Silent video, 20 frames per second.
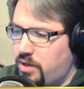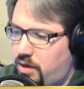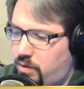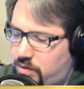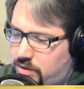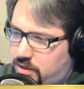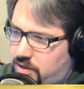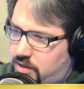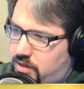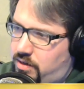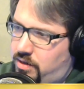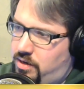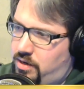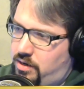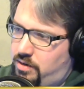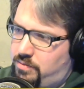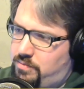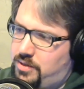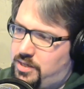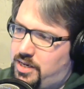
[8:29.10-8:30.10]
one that was a
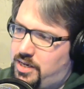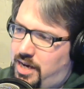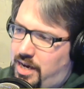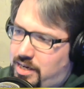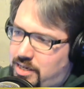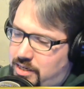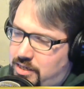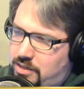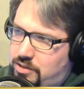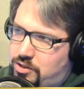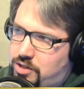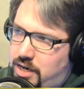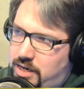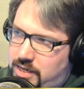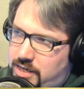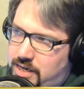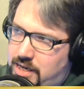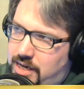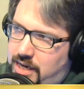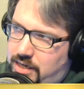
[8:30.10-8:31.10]
uh, uh, connecting,
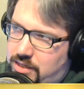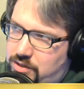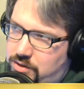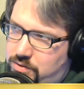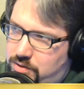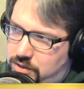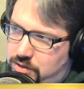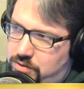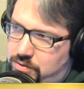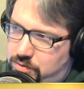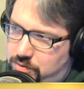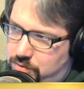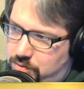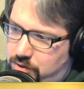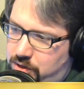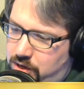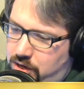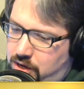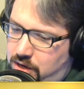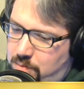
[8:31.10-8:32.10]
trying to connect you
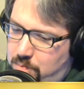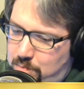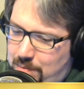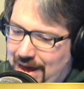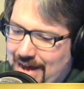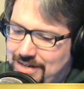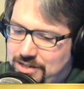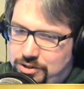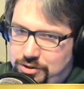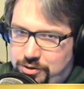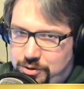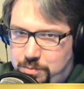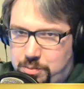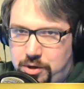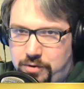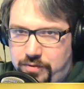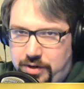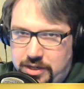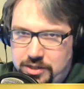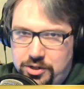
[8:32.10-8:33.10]
to match to the
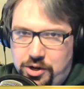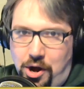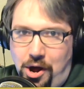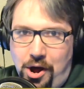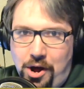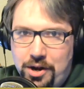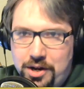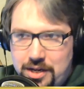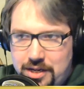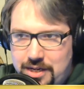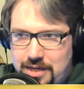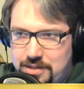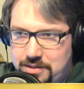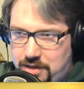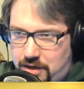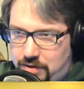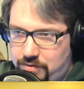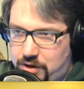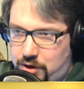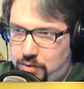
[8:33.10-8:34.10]
perfect dog
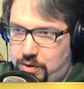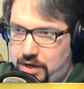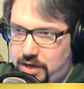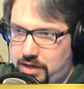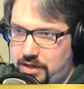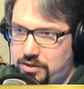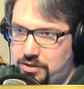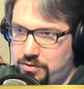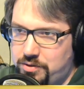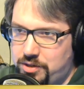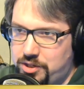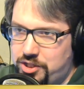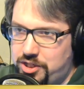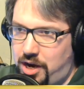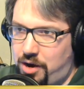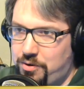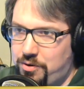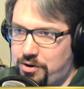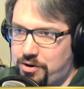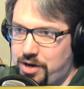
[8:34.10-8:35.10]
instead of going into yeah. a
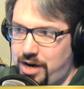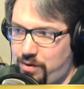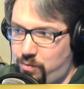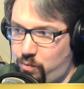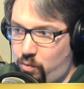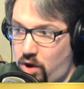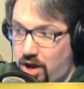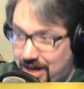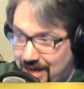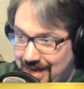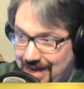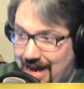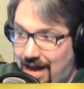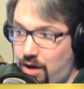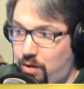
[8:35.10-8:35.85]
shelter and walking